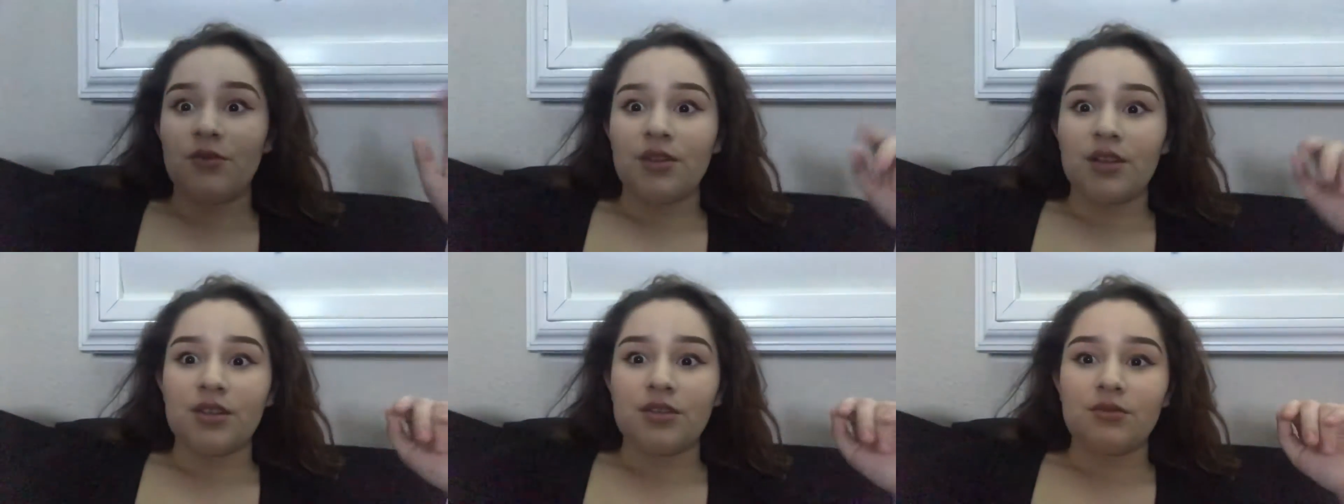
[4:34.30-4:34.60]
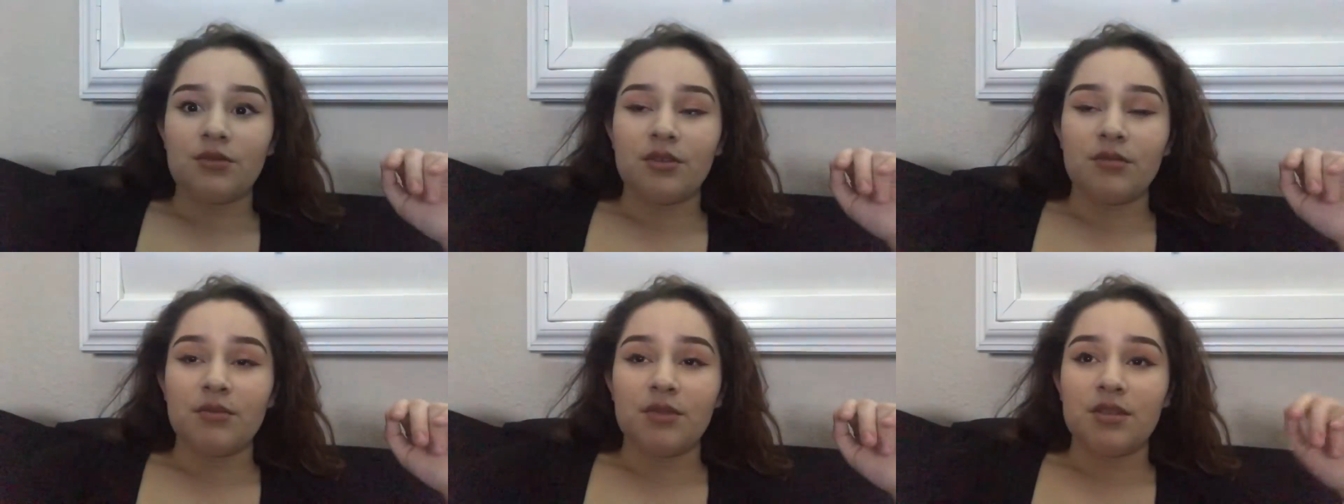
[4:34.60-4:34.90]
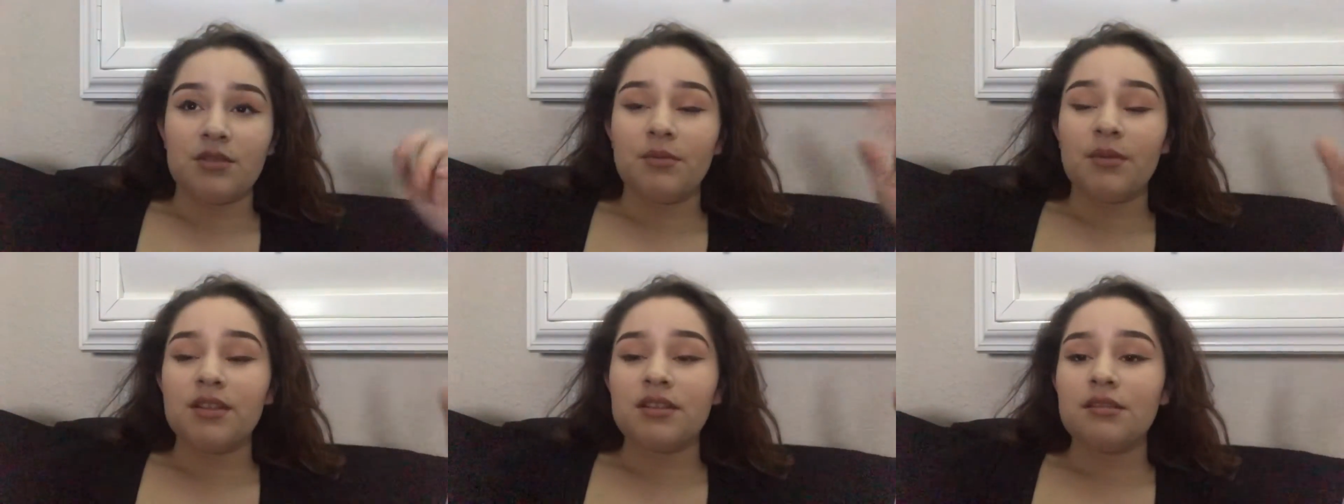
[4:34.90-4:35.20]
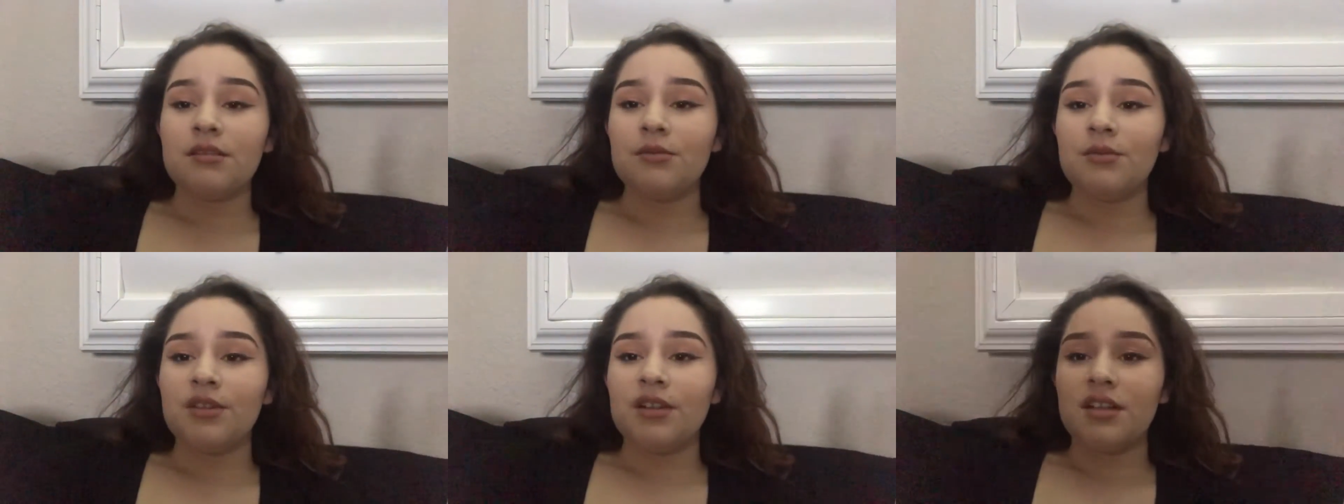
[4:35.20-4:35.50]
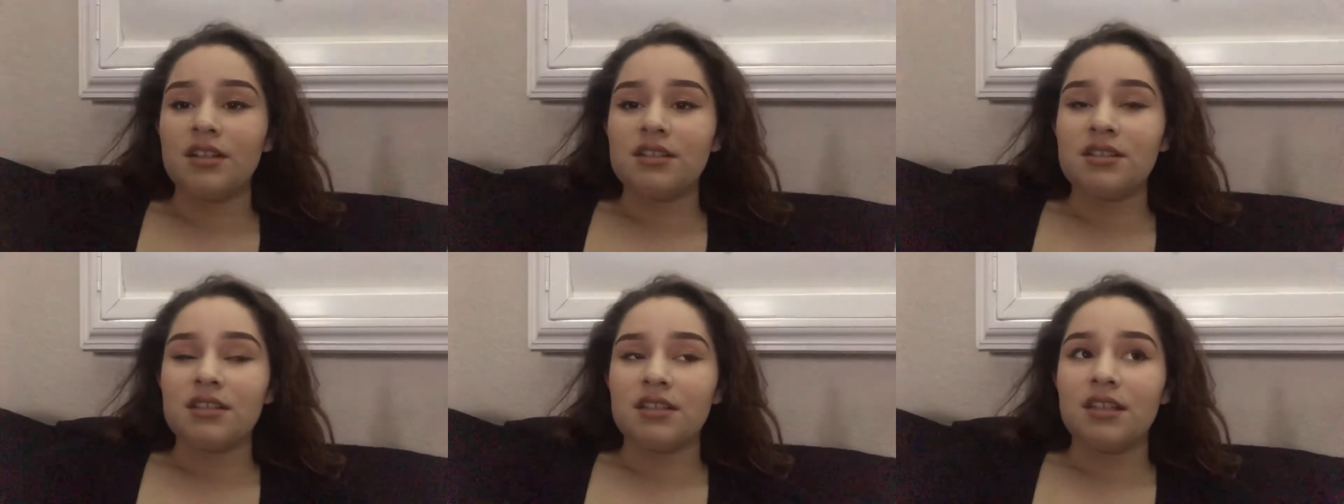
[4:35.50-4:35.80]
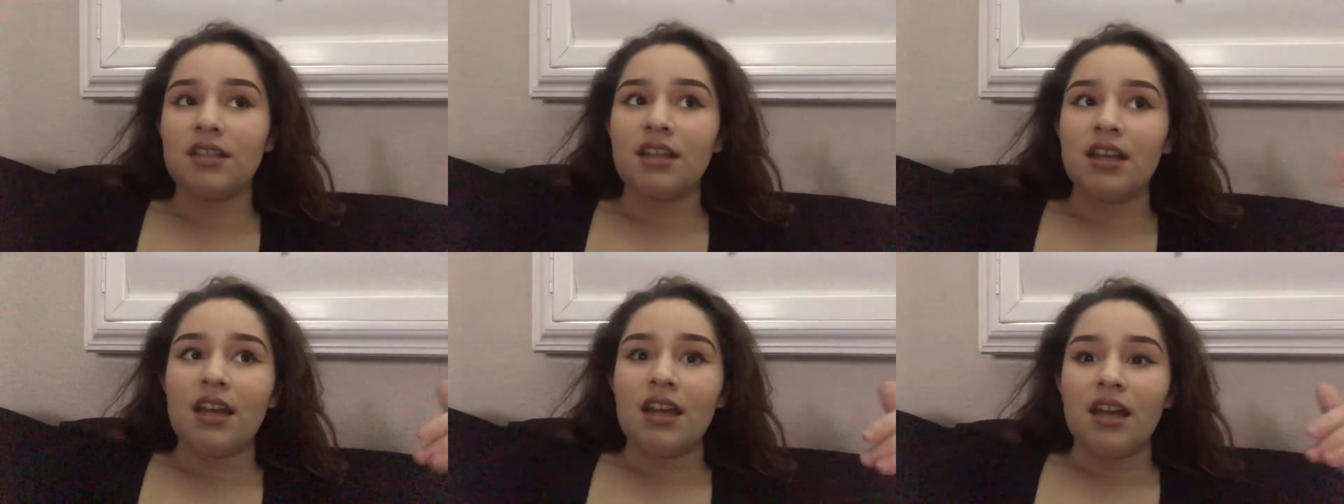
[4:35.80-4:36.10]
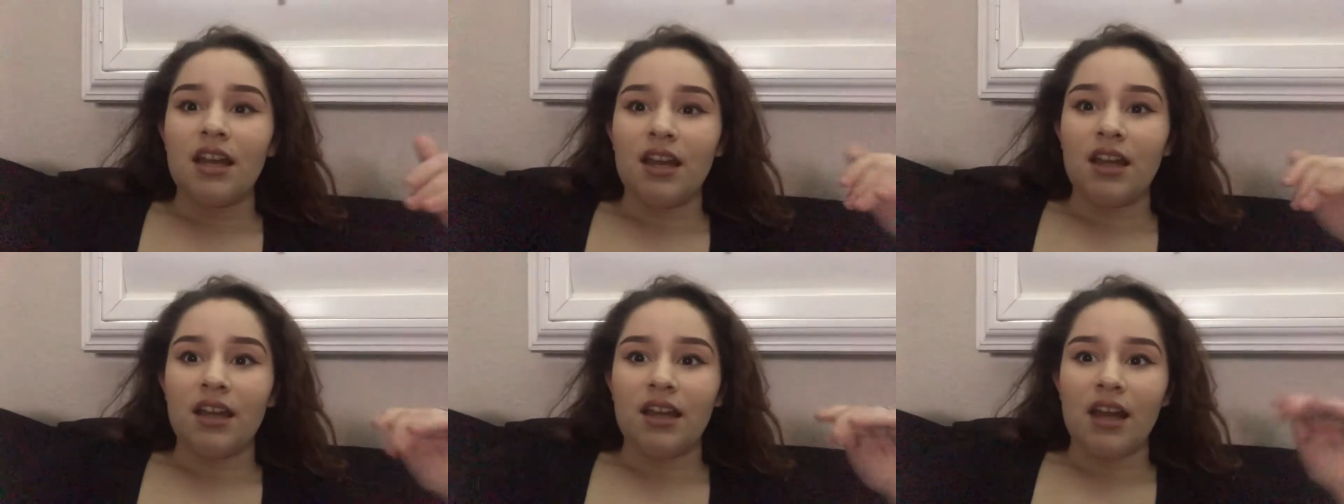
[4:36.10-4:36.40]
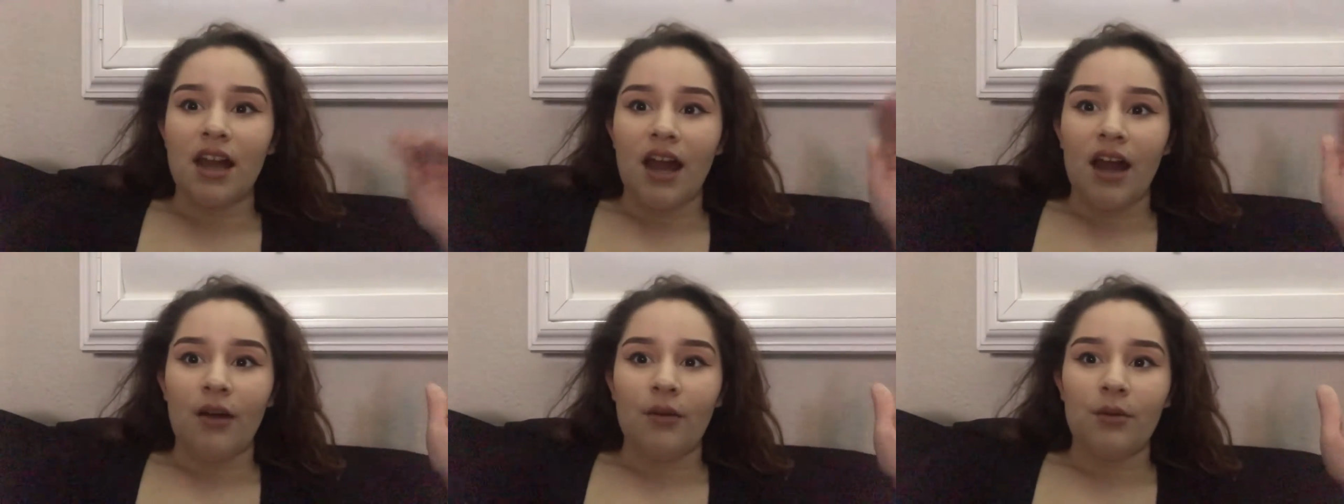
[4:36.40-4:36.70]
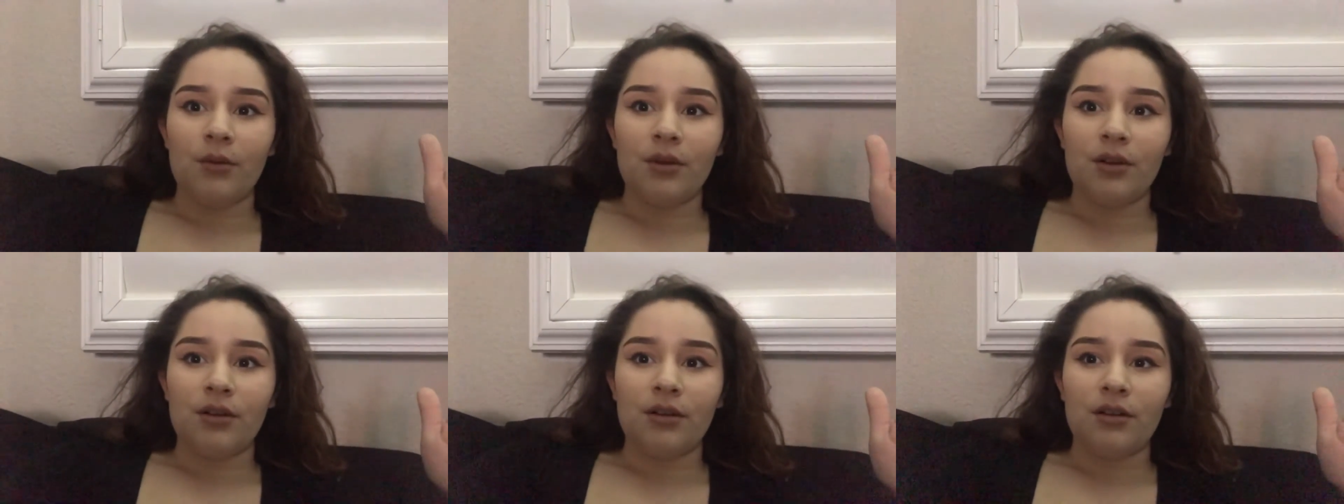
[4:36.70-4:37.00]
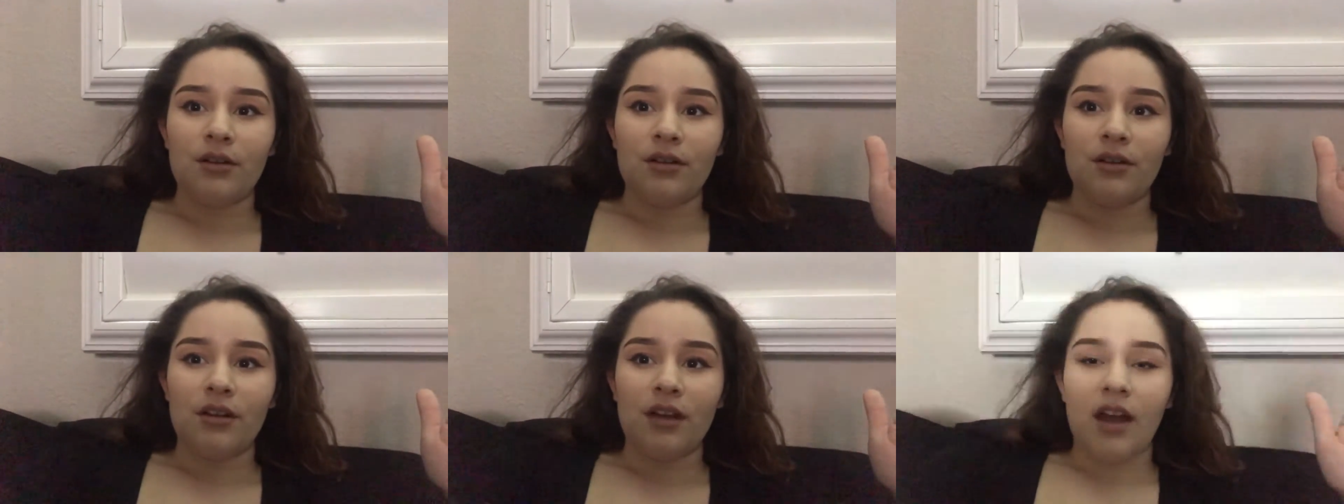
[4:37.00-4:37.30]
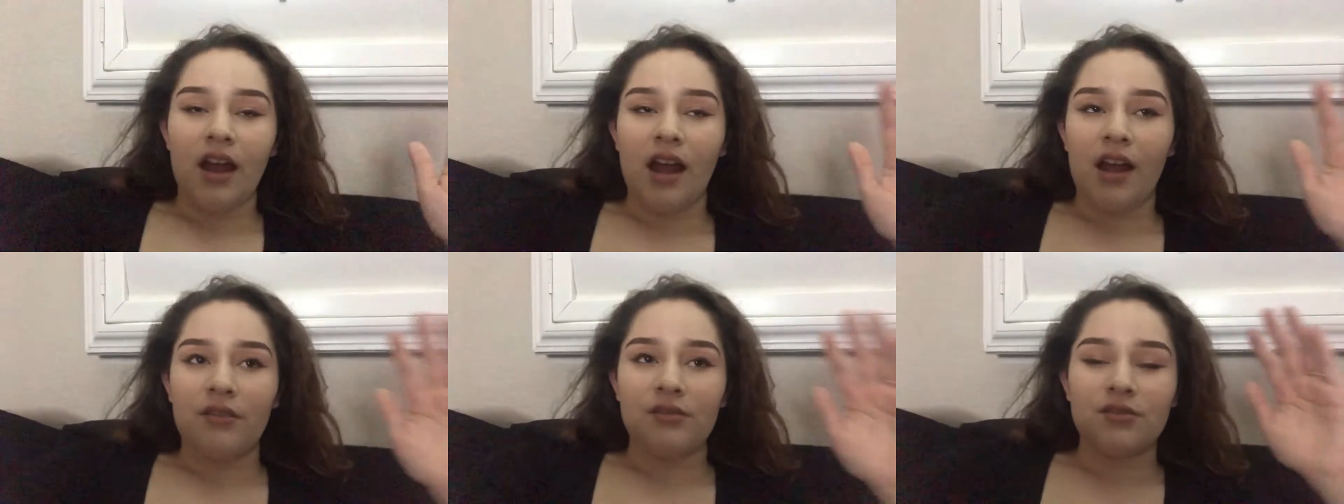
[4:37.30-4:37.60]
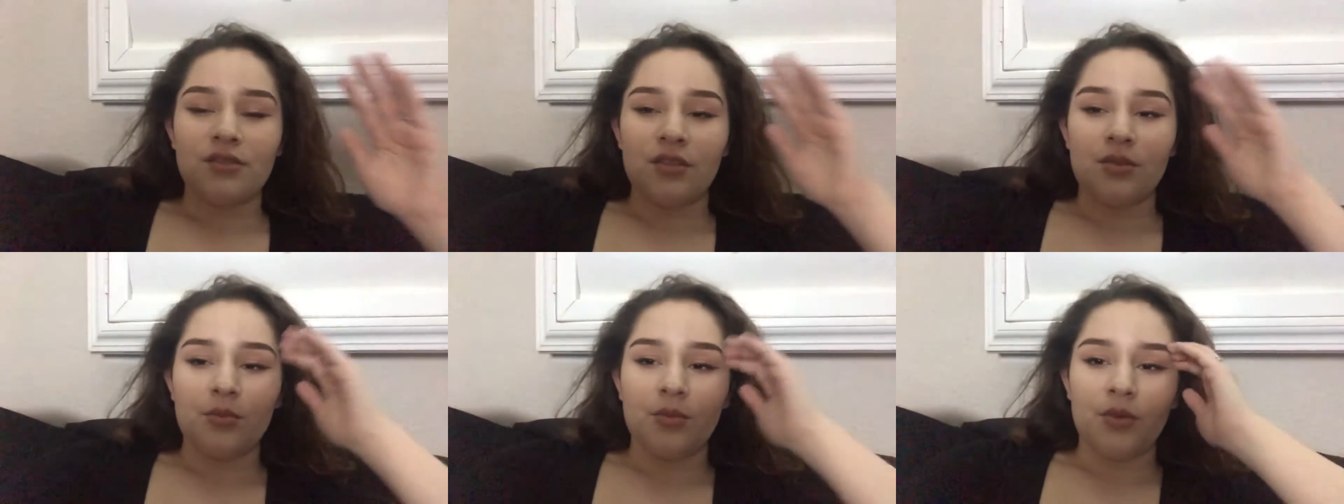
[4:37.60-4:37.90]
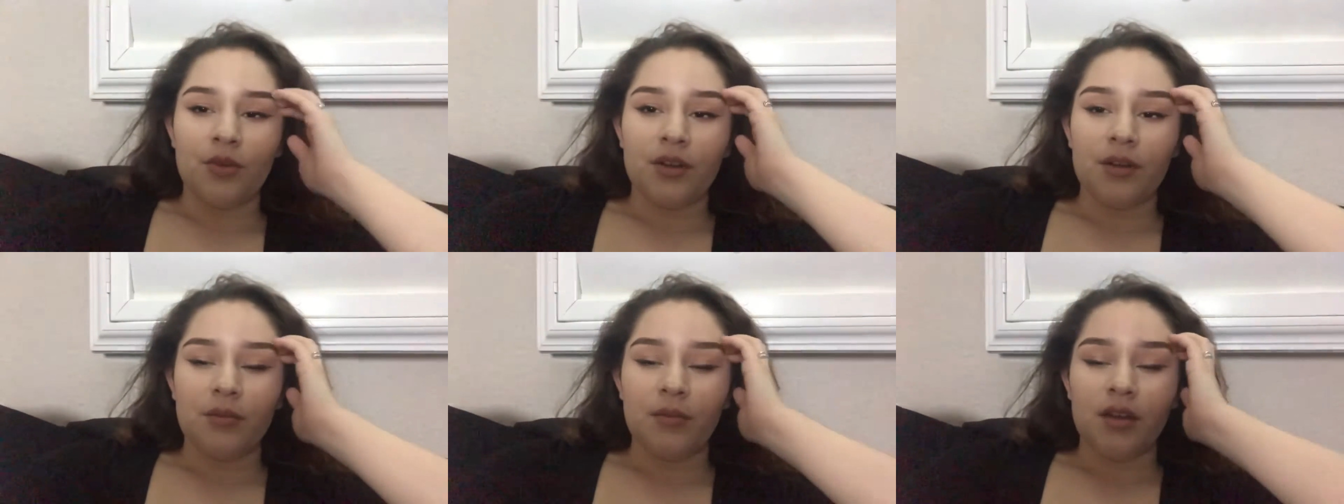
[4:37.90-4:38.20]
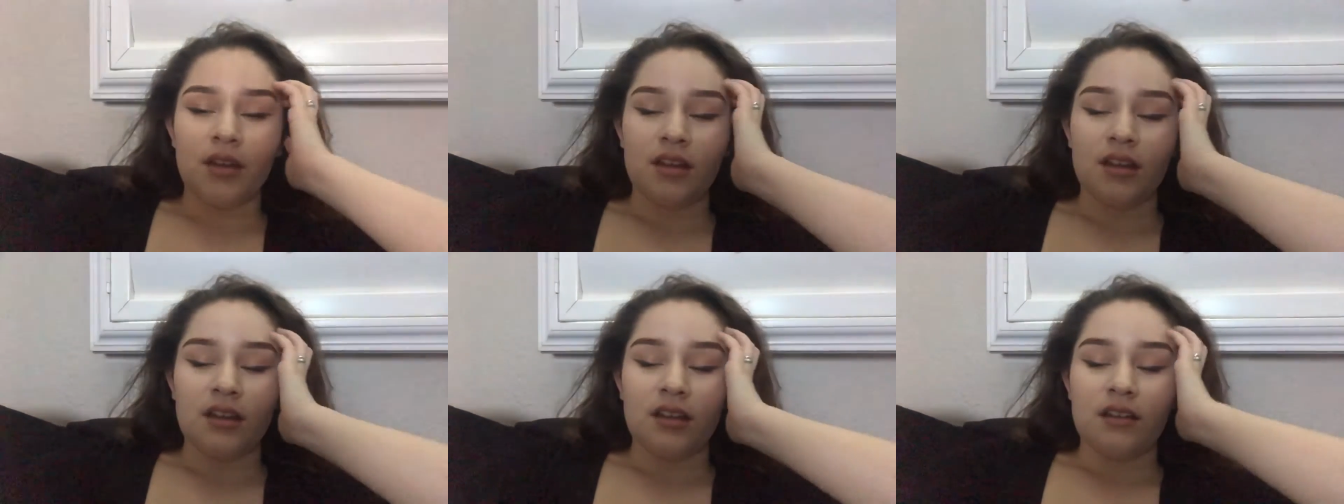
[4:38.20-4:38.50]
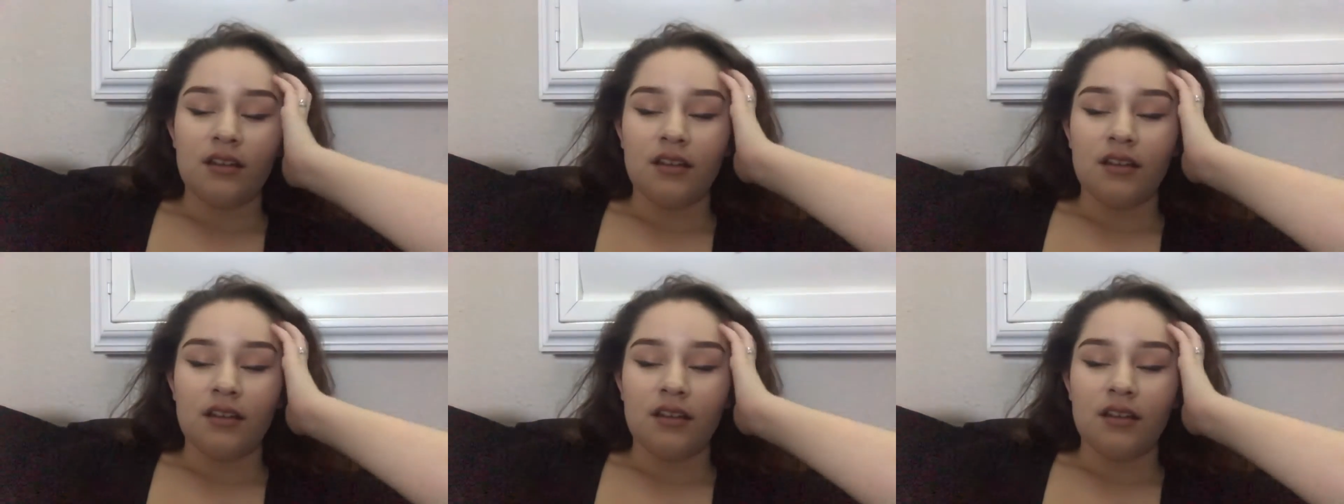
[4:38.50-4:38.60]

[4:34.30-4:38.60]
like 20 minutes. Basically, we got seen an hour after our appointment.